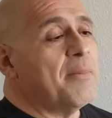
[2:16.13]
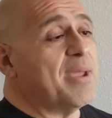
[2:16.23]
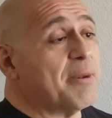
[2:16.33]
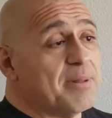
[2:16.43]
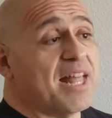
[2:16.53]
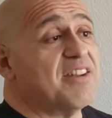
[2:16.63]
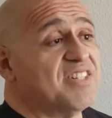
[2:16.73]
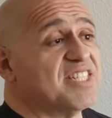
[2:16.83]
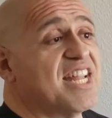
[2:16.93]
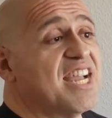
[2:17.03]
made up a lot of
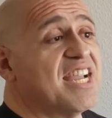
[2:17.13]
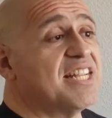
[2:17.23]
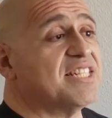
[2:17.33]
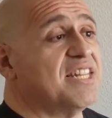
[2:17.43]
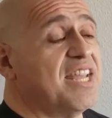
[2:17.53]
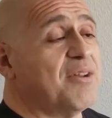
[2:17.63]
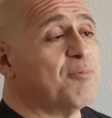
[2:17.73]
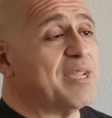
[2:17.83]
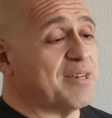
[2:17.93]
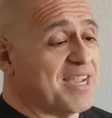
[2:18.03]
designs,
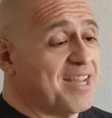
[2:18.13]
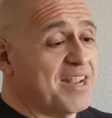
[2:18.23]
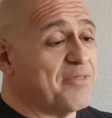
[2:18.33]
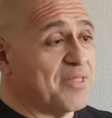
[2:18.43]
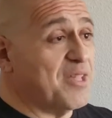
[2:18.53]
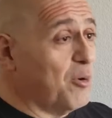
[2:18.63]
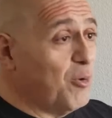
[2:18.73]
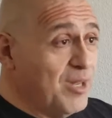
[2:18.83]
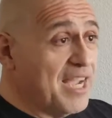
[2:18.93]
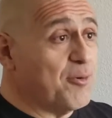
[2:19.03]
and we had got the
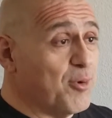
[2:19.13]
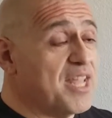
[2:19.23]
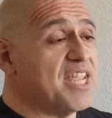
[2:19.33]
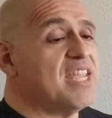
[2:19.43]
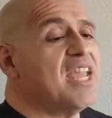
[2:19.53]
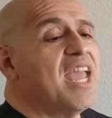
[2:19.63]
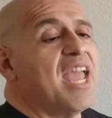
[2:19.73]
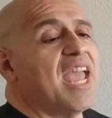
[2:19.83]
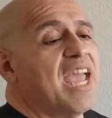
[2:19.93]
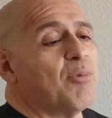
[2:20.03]
whole line ready.
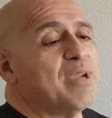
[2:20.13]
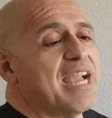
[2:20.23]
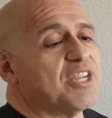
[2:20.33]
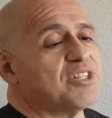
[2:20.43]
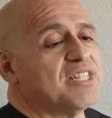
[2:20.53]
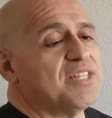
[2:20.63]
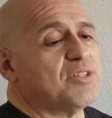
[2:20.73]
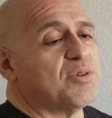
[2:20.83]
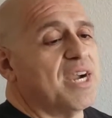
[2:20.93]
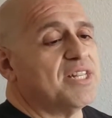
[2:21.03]
And we actually
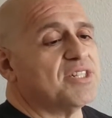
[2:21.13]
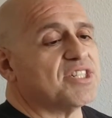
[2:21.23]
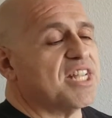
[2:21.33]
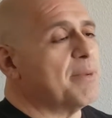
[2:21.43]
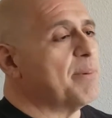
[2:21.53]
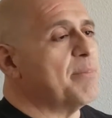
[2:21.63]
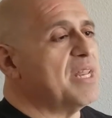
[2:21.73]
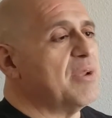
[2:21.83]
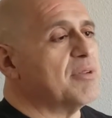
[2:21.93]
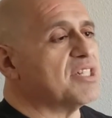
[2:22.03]
tried to set up a
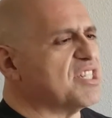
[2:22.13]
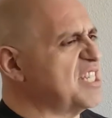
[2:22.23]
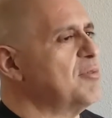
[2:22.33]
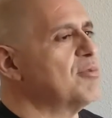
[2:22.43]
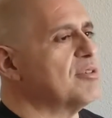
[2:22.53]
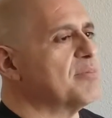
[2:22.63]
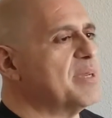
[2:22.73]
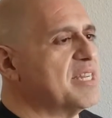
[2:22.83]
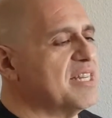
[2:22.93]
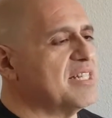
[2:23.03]
meeting with SeaWorld
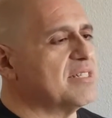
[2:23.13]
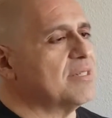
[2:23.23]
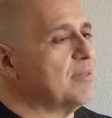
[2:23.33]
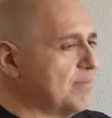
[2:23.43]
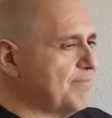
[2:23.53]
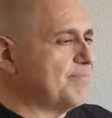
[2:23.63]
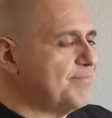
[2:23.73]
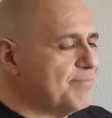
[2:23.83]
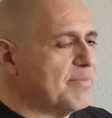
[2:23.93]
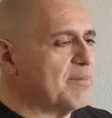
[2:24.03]
because,
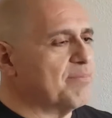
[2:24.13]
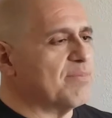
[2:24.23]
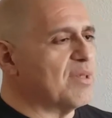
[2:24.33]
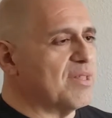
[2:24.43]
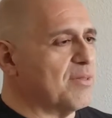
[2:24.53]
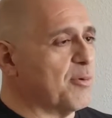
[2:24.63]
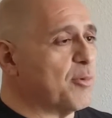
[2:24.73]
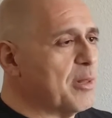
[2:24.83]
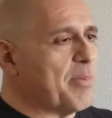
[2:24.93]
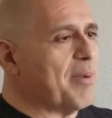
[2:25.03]
they're
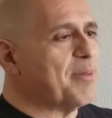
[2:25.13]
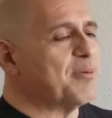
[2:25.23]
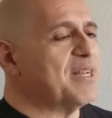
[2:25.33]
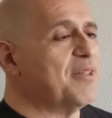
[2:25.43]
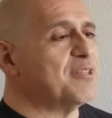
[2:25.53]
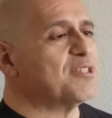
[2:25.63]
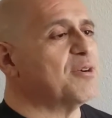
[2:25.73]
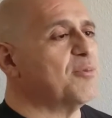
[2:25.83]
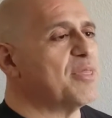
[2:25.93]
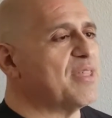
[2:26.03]
really popular down there.
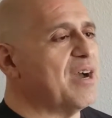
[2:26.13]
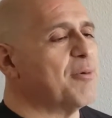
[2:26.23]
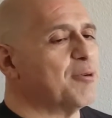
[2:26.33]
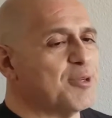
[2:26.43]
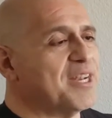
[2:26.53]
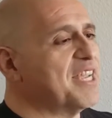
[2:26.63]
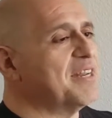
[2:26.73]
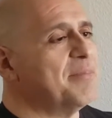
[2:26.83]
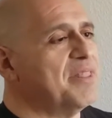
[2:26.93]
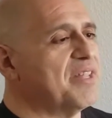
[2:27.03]
So we thought we were trying to get
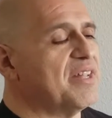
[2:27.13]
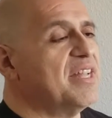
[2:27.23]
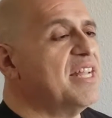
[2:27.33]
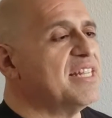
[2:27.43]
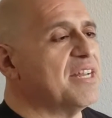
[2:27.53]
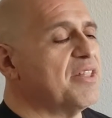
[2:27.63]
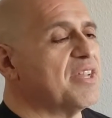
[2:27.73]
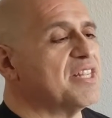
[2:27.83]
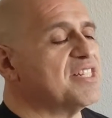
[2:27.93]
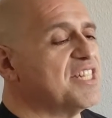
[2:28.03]
them down in
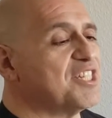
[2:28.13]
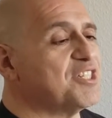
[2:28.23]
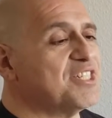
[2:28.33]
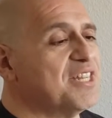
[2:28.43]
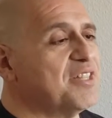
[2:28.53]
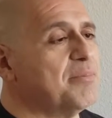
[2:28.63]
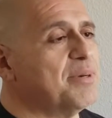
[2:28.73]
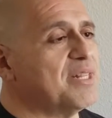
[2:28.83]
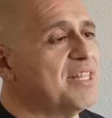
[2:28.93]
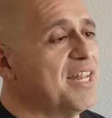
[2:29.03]
the concessions down there.
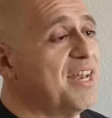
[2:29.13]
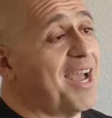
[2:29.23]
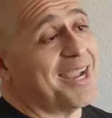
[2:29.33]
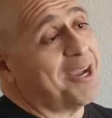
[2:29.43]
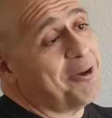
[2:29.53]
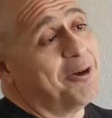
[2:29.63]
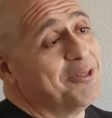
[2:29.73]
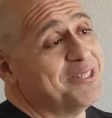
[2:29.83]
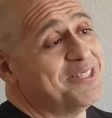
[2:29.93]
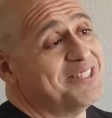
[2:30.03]
But then I got
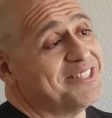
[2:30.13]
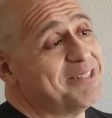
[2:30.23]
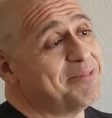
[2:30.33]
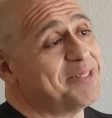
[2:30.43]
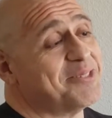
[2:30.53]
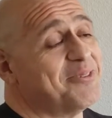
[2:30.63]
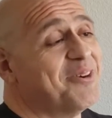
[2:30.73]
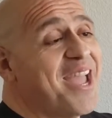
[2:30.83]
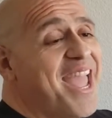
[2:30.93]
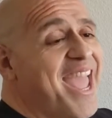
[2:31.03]
called into The Simpsons, so